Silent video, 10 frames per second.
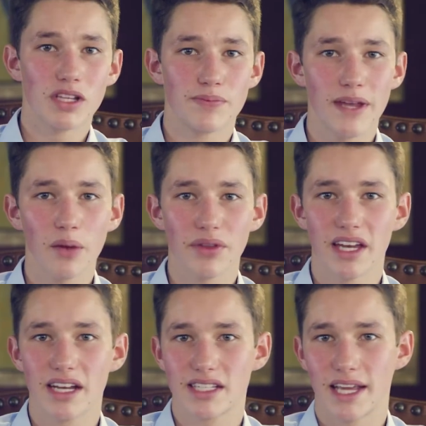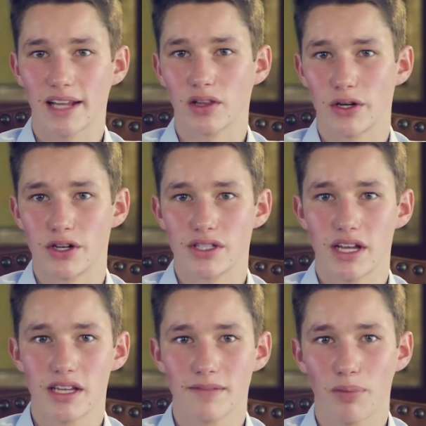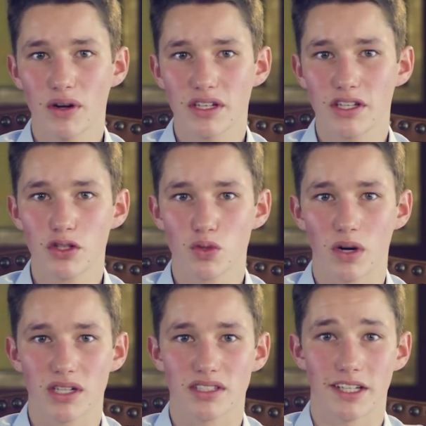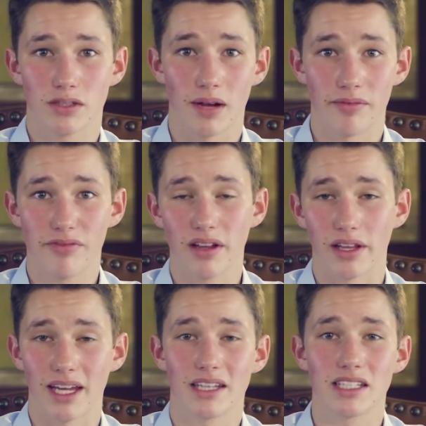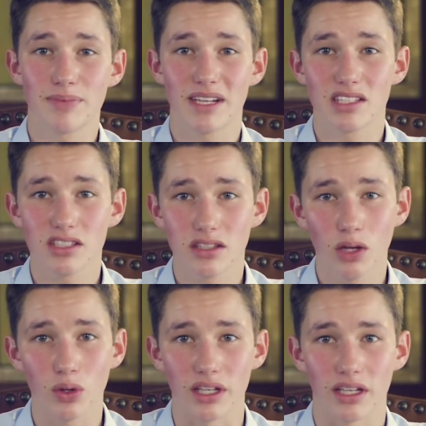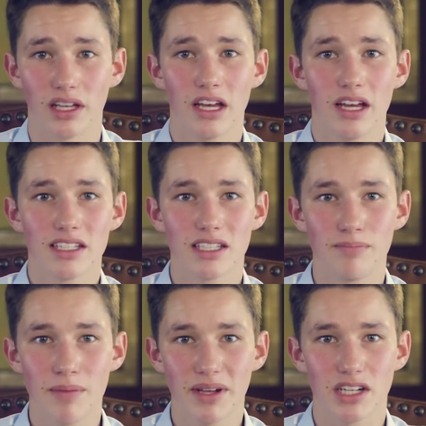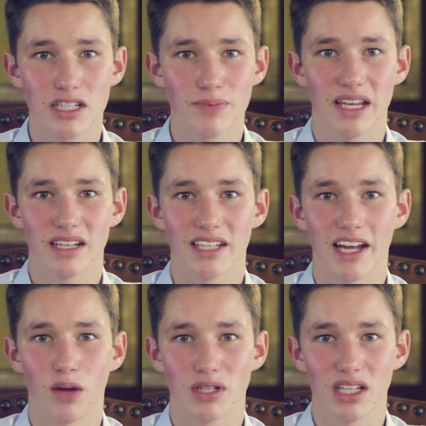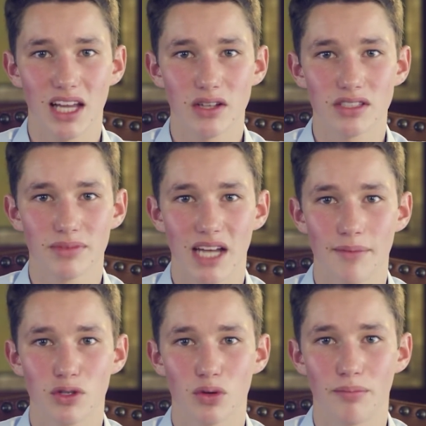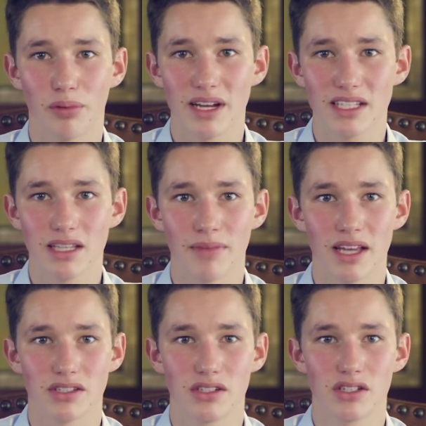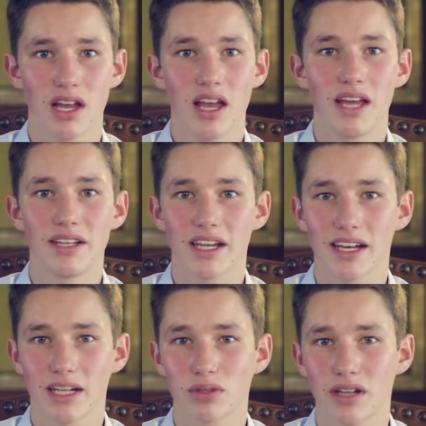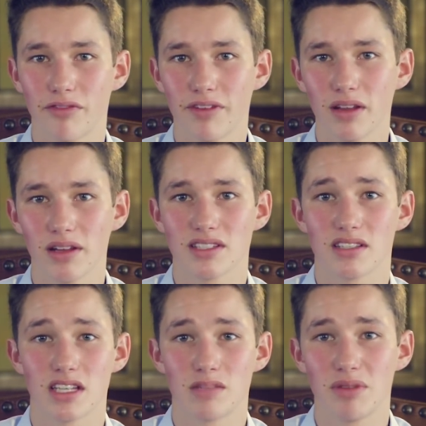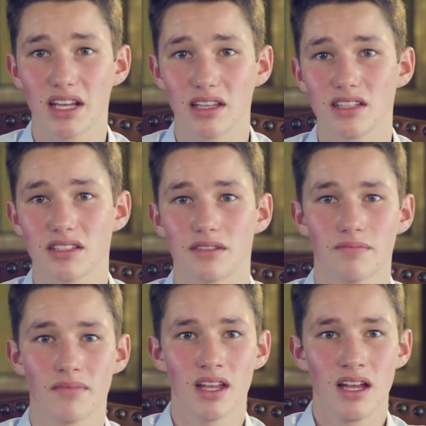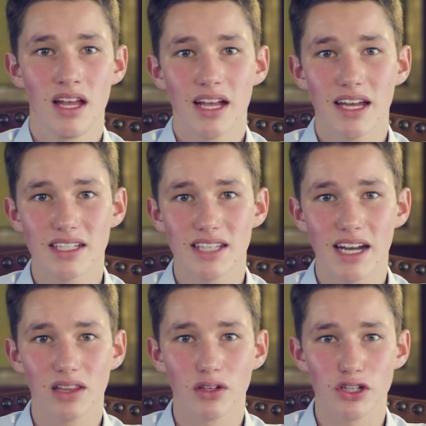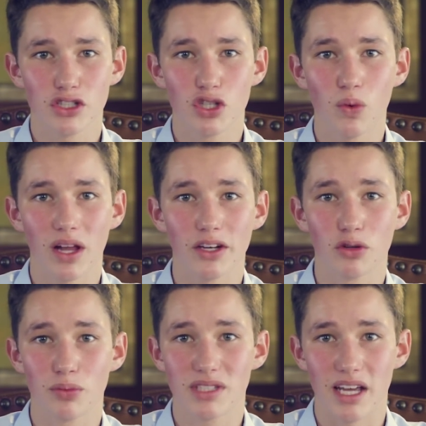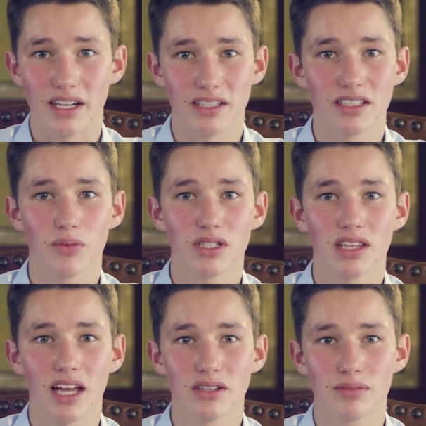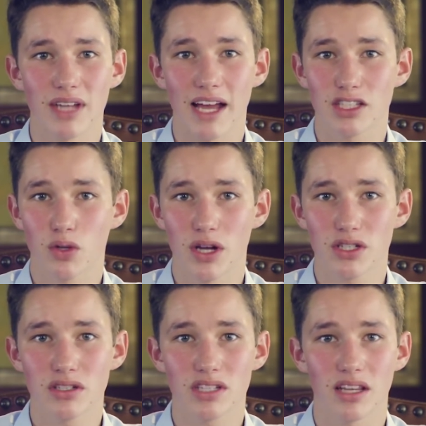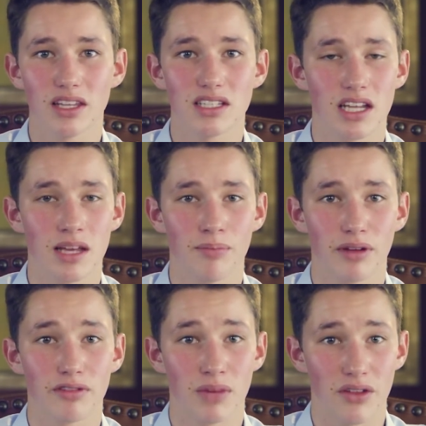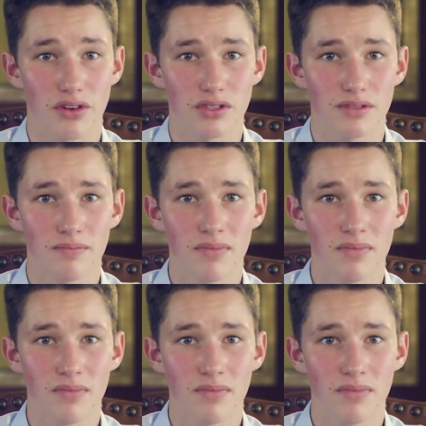When speaking with kinesthetic learners, it is important to use words that describe feeling and to speak slowly, to mimic their speaking style, which allows them time to embrace the message and to connect with their feelings as they speak and listen. Kinesthetic learners do well in group settings, which allows them to ask questions and listen to input from others.